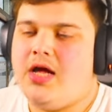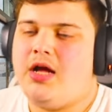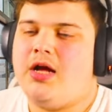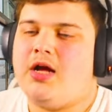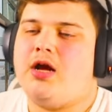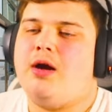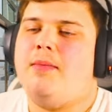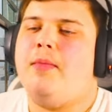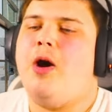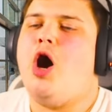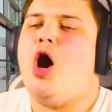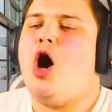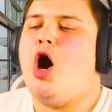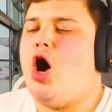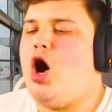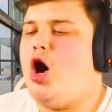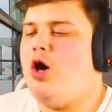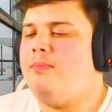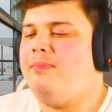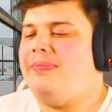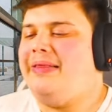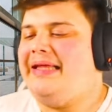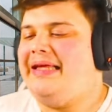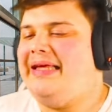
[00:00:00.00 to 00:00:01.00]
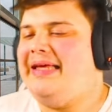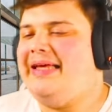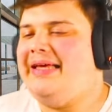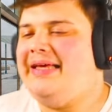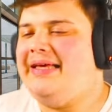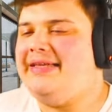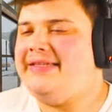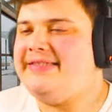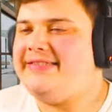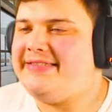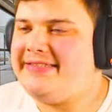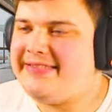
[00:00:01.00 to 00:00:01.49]
Come on,
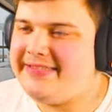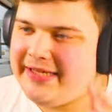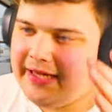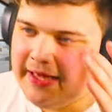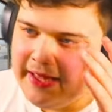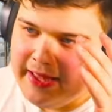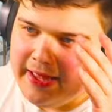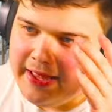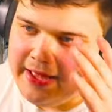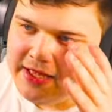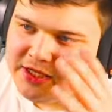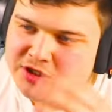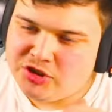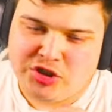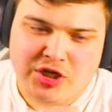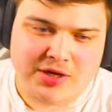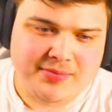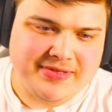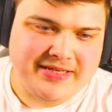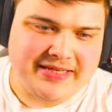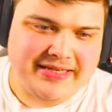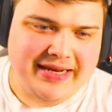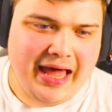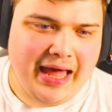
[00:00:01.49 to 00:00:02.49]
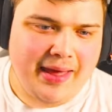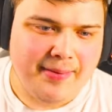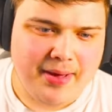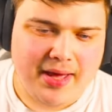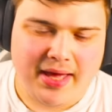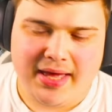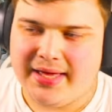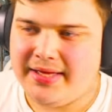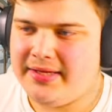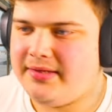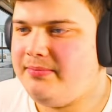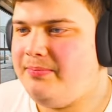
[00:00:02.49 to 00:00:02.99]
please. Dreams and
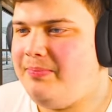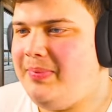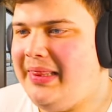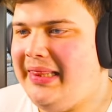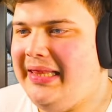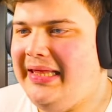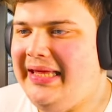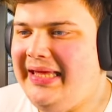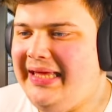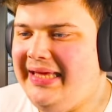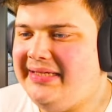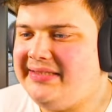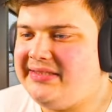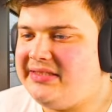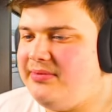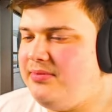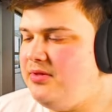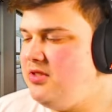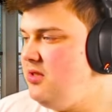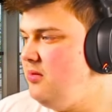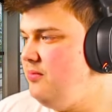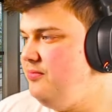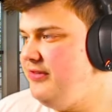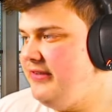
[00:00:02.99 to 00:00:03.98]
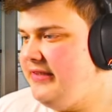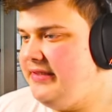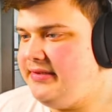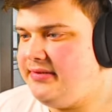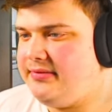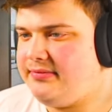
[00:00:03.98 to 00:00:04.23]
Nightmare. Please do something.